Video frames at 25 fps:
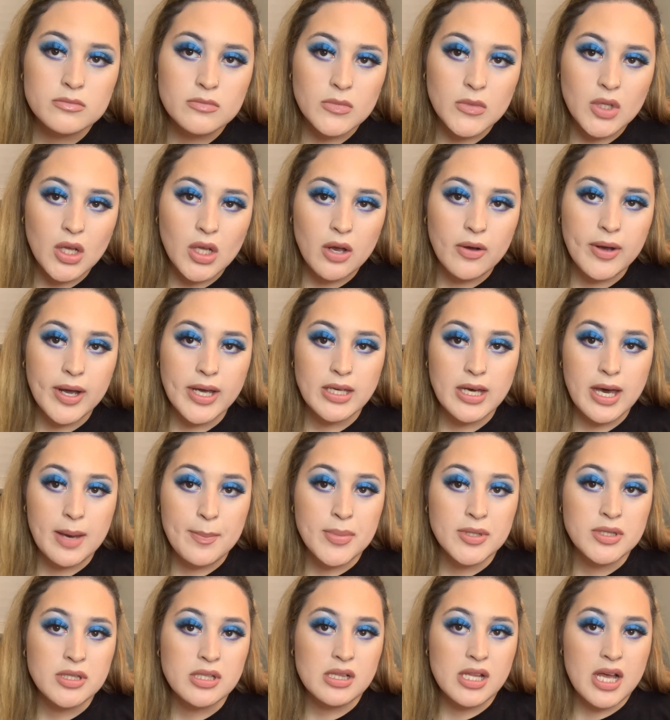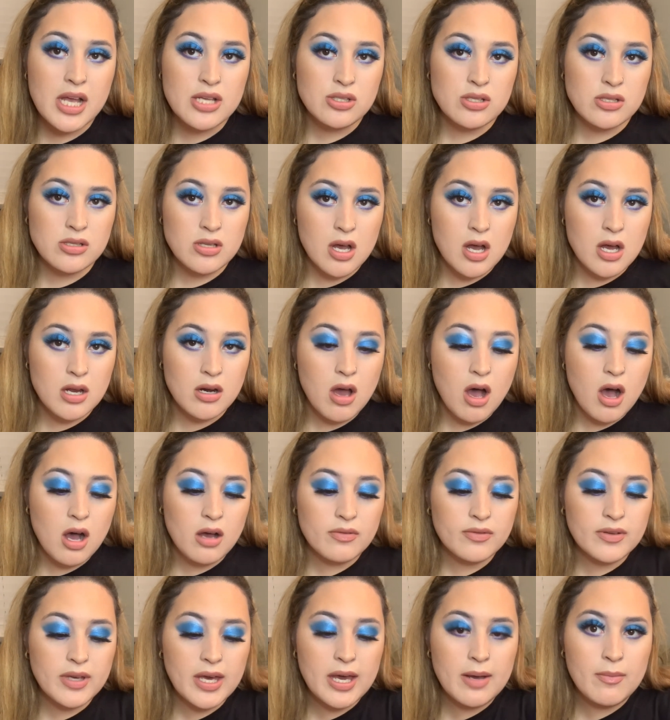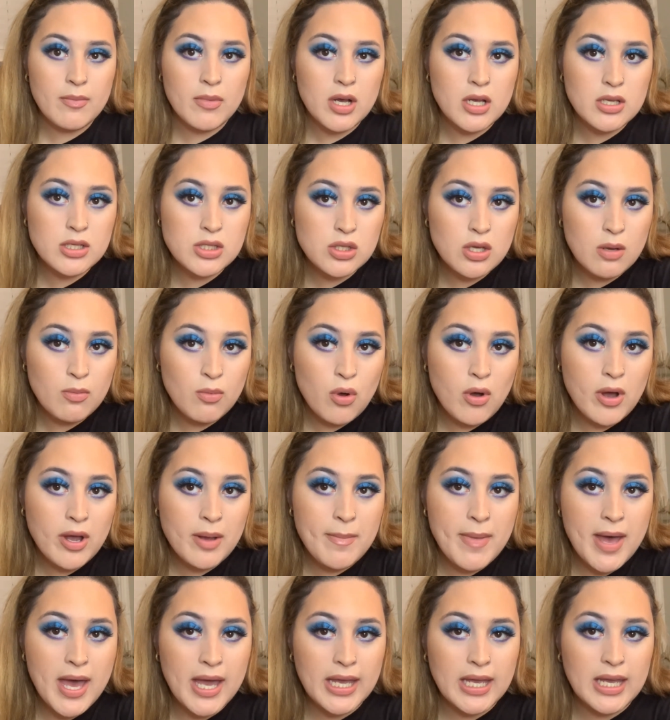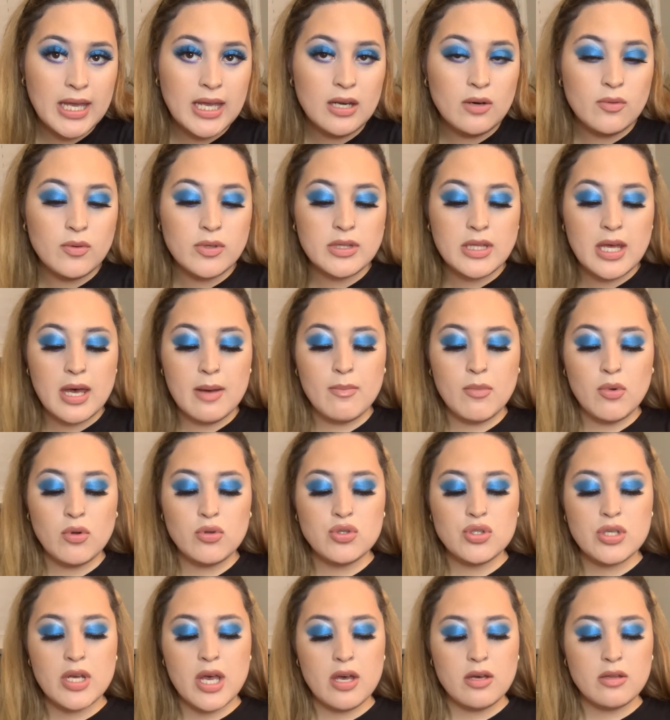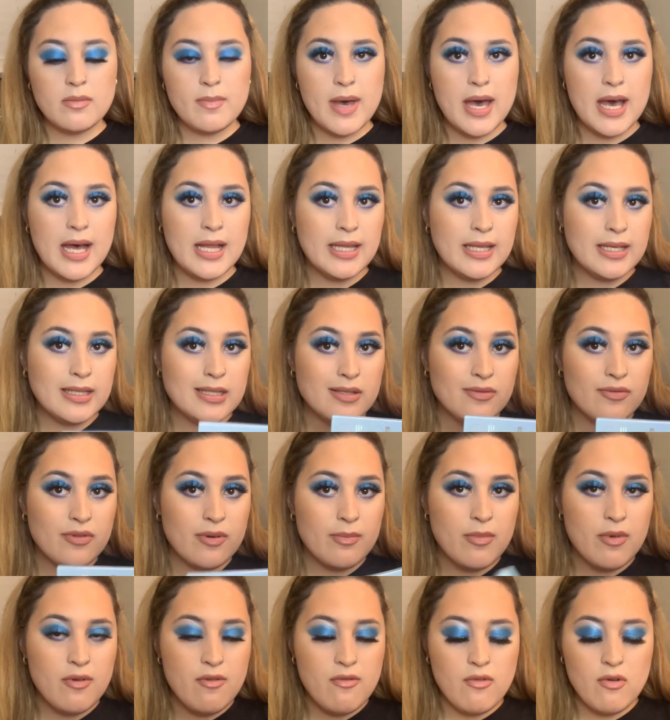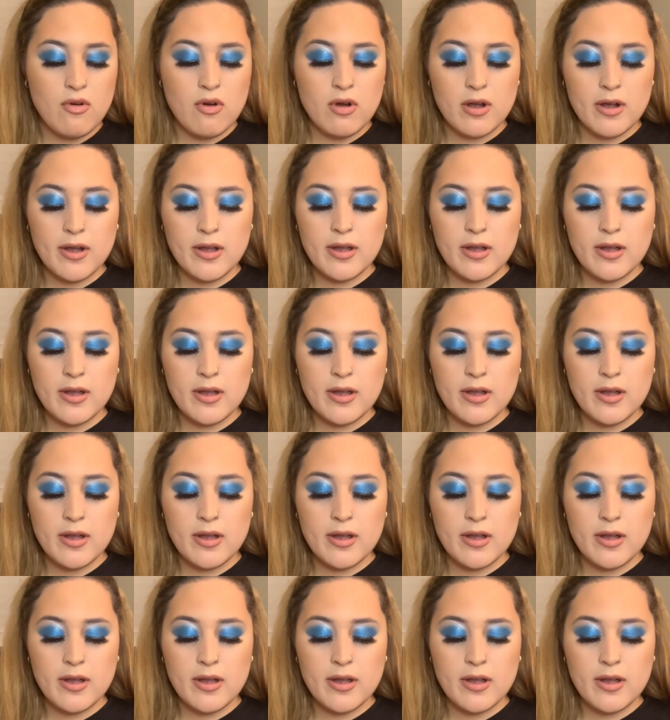All right, I put the lashes on off camera, so I'm going back in with that Moonchild palette from before,